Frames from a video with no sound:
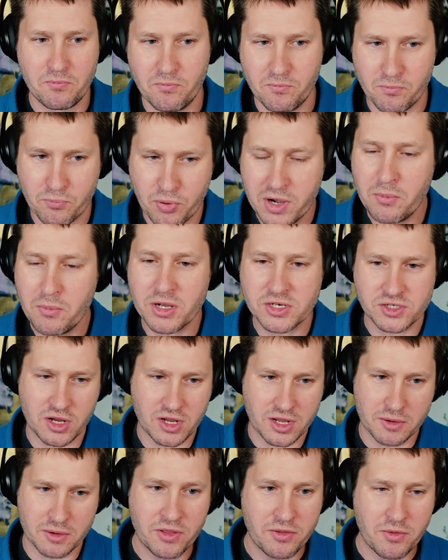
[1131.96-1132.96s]
pretty much
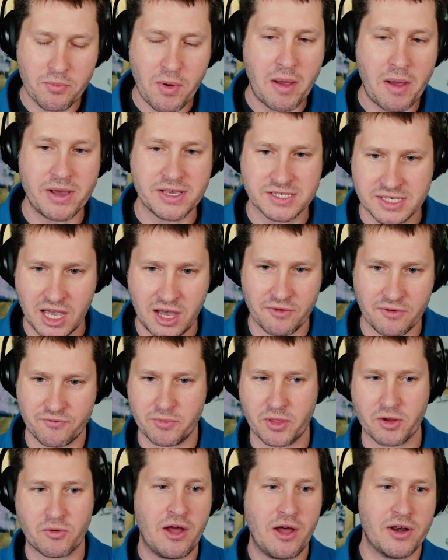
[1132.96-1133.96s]
completely by myself from
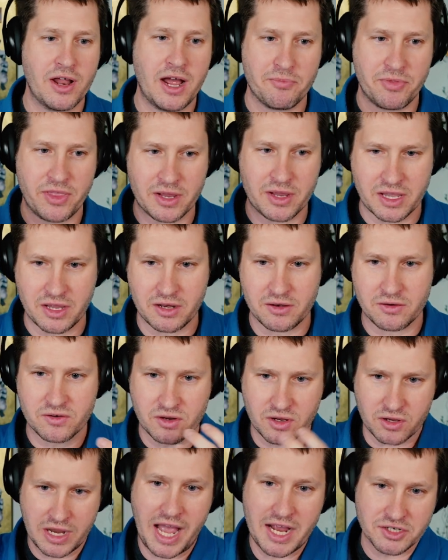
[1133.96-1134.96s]
the ground up that could
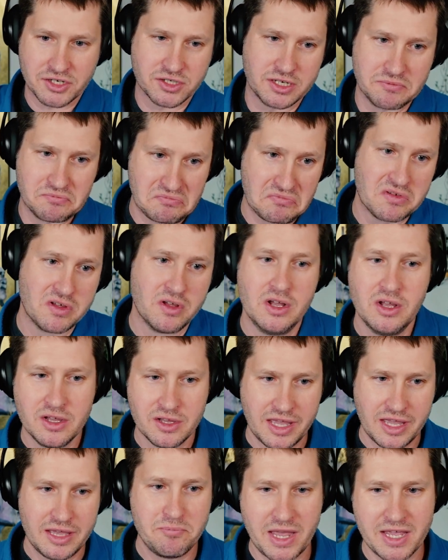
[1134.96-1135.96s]
actually
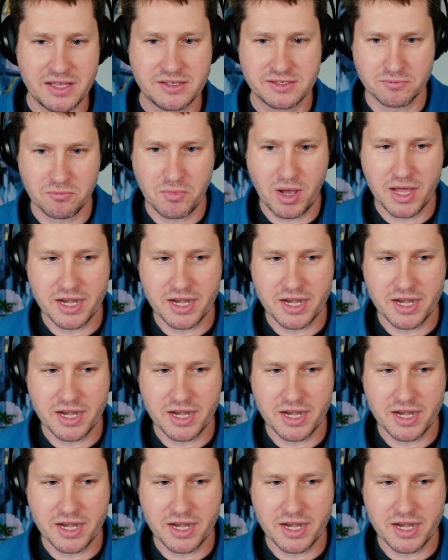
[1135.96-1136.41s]
it made some money,